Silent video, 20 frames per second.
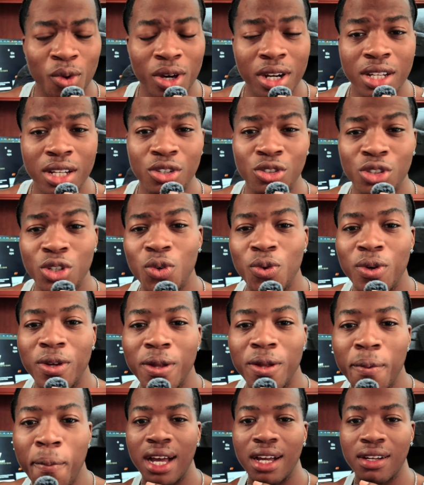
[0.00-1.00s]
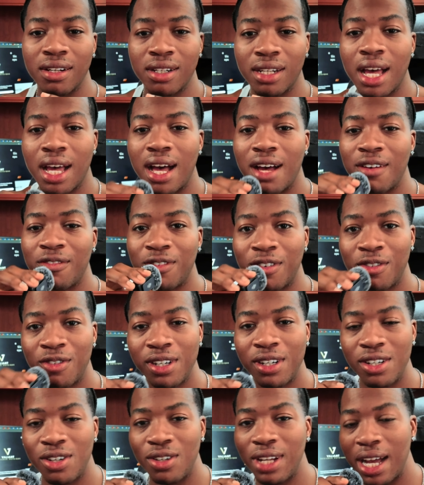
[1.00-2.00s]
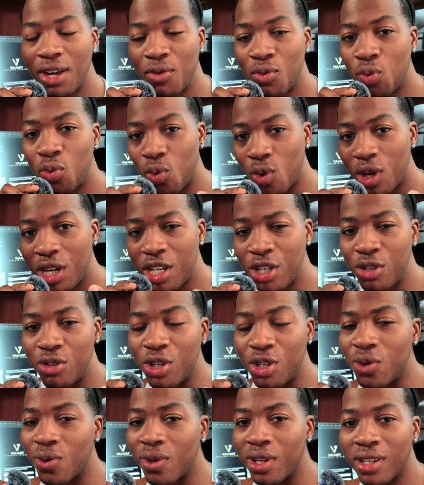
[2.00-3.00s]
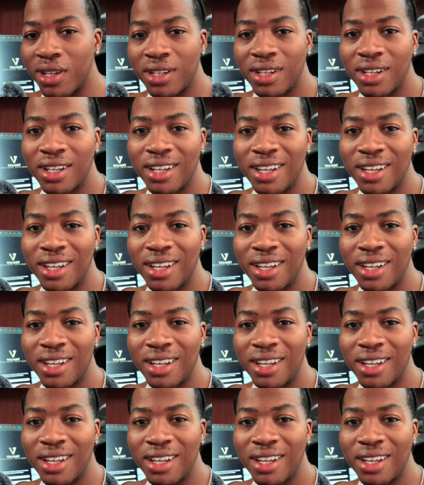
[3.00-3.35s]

what are you doing? Like, nah, for real. Like, what are you doing?